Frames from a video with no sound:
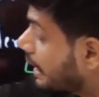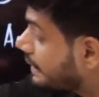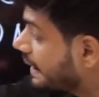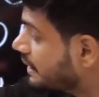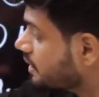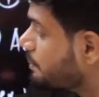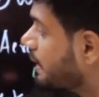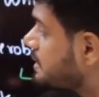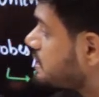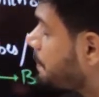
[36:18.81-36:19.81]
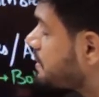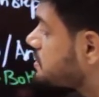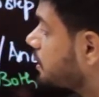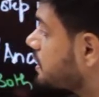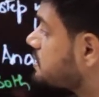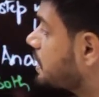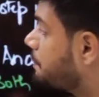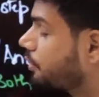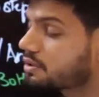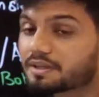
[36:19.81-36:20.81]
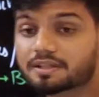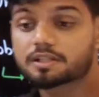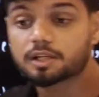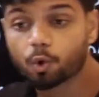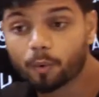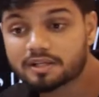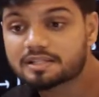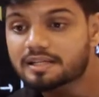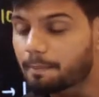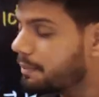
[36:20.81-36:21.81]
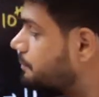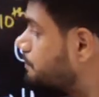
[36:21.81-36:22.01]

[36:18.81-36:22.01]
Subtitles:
Rate determining step is third step because it is the slowest step.